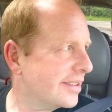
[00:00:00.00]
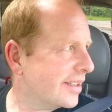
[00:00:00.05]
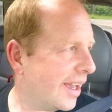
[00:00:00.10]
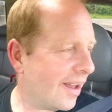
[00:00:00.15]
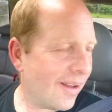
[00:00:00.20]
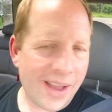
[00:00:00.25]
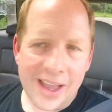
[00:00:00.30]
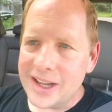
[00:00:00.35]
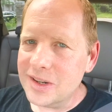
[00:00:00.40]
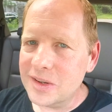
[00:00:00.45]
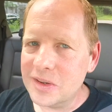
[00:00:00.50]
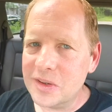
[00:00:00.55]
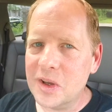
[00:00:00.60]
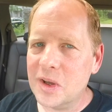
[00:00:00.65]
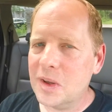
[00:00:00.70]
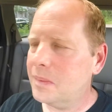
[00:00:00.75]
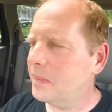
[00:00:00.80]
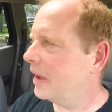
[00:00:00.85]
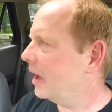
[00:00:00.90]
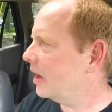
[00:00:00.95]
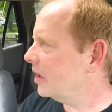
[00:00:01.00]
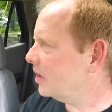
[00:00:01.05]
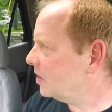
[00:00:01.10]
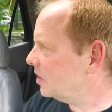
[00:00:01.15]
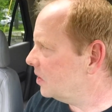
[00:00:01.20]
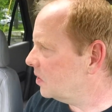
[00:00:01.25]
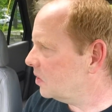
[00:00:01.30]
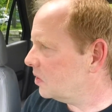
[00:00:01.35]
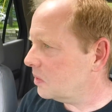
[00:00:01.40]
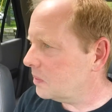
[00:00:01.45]
Now, I don't know about
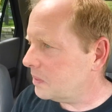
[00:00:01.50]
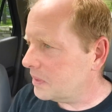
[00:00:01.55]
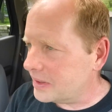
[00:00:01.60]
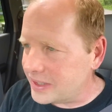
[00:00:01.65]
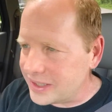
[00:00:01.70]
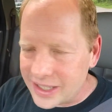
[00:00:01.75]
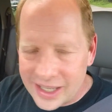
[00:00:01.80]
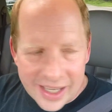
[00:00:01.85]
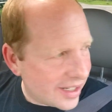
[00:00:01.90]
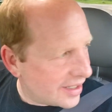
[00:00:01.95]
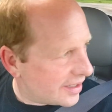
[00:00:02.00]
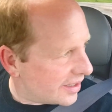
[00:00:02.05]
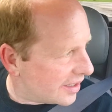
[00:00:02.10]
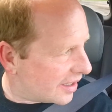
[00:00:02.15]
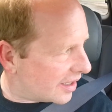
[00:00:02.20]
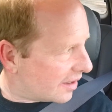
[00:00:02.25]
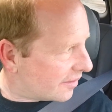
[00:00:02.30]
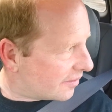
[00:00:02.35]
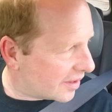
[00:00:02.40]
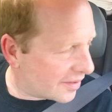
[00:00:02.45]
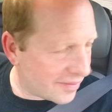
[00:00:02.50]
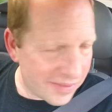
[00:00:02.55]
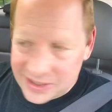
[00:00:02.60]
you, but the idea of